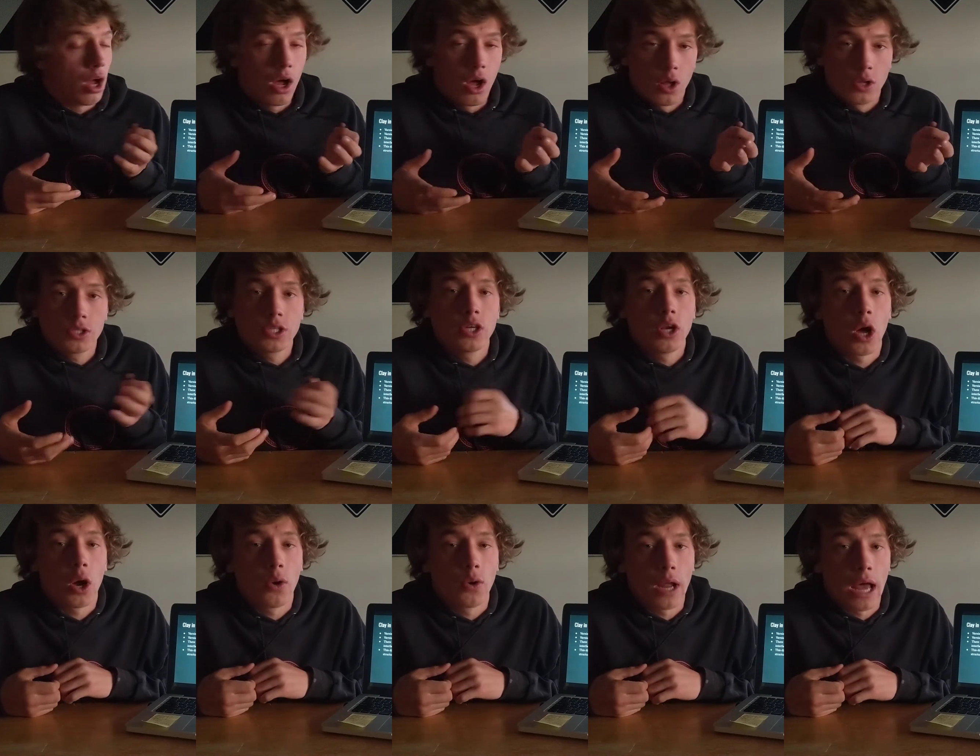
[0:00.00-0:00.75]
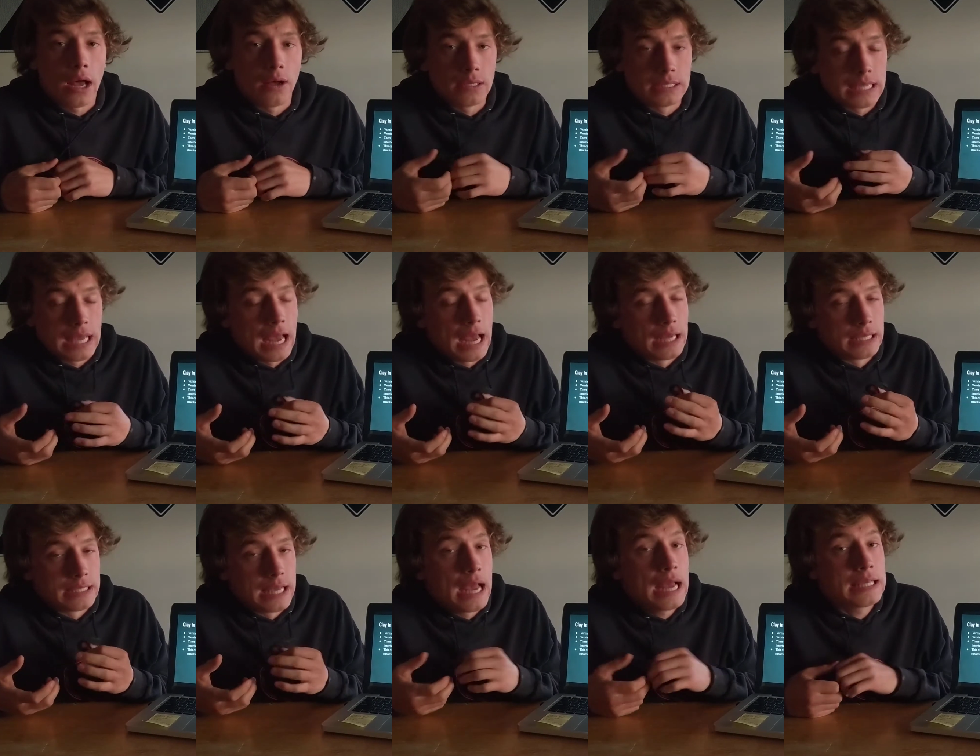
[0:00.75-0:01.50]
also known
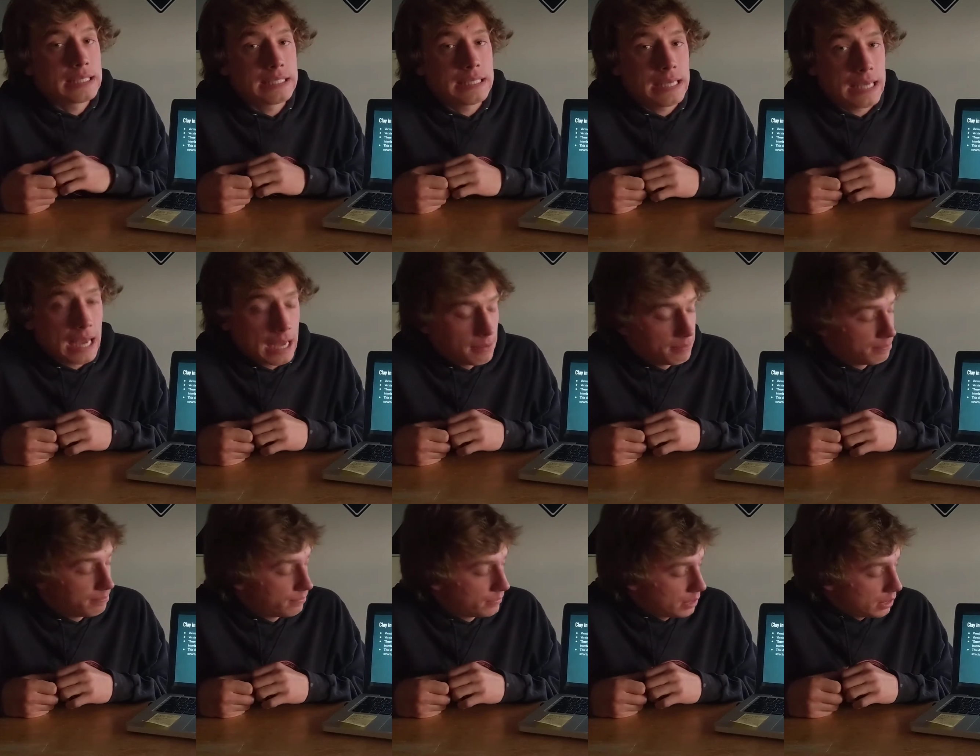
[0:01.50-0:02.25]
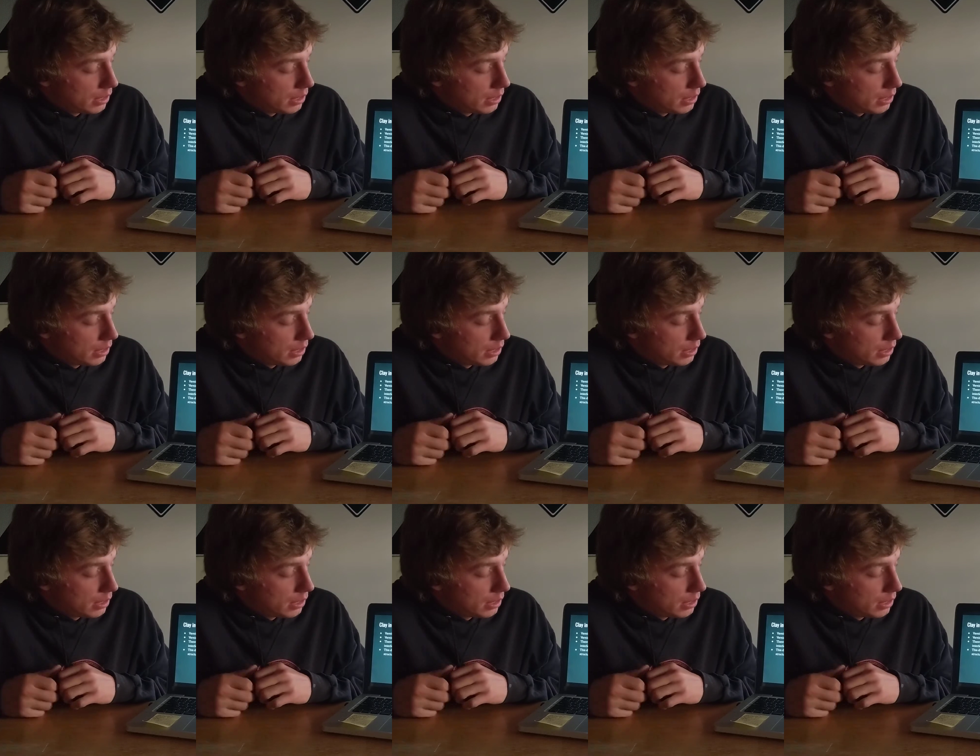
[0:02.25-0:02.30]
as SEM.